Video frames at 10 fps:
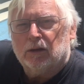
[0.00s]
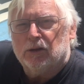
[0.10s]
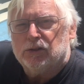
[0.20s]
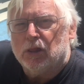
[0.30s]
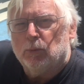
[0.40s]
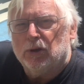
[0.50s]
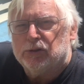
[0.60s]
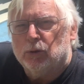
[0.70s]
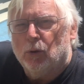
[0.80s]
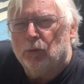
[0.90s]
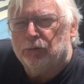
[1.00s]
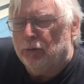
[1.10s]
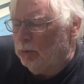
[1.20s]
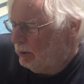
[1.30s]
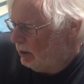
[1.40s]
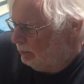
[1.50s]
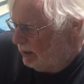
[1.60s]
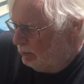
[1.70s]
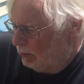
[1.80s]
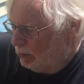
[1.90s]
because otherwise they'll go through without
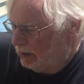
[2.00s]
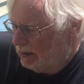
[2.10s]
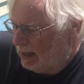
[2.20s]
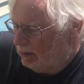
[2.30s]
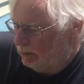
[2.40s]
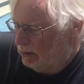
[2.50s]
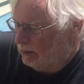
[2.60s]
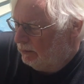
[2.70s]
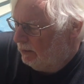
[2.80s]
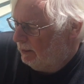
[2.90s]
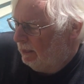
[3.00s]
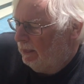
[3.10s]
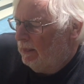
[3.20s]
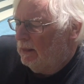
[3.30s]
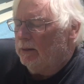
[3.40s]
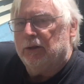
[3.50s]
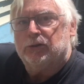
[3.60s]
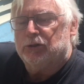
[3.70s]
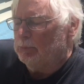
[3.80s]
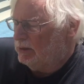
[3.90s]
being broken down.
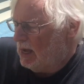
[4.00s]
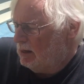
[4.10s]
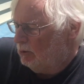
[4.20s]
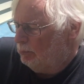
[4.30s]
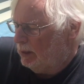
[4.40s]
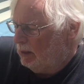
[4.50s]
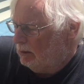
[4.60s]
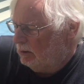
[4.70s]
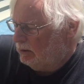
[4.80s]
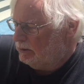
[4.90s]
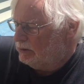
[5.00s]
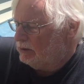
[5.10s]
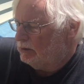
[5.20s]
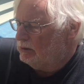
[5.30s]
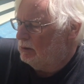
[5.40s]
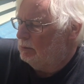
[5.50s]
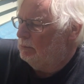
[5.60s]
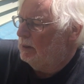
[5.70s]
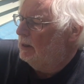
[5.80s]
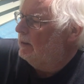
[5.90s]
There's some potato peels, some